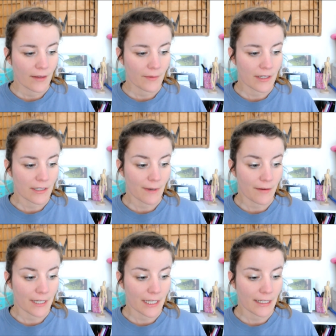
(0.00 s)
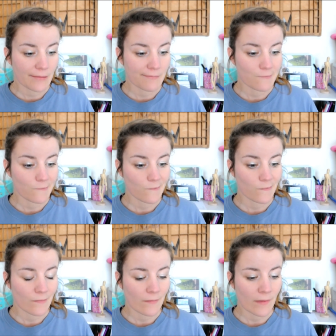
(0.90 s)
what else am I reading?
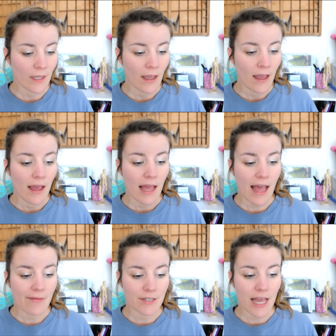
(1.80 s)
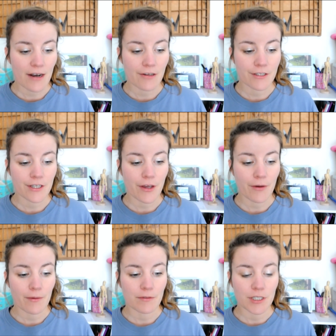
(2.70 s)
After that, I
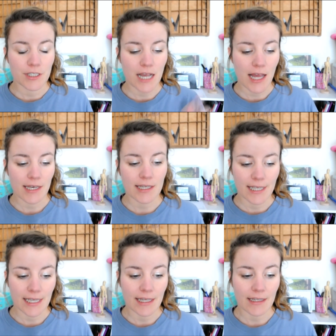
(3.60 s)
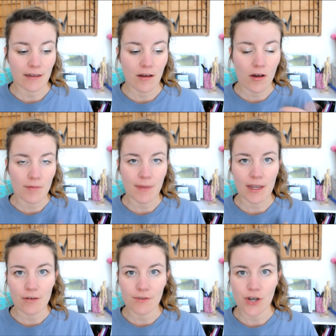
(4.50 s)
also just got in on
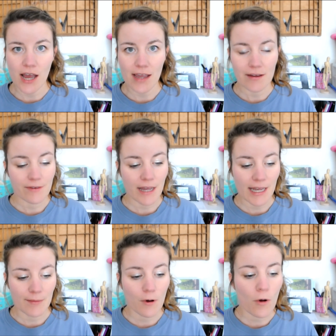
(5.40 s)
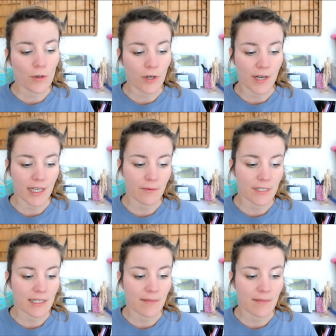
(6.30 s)
my overdrive. I had a hold on it. Was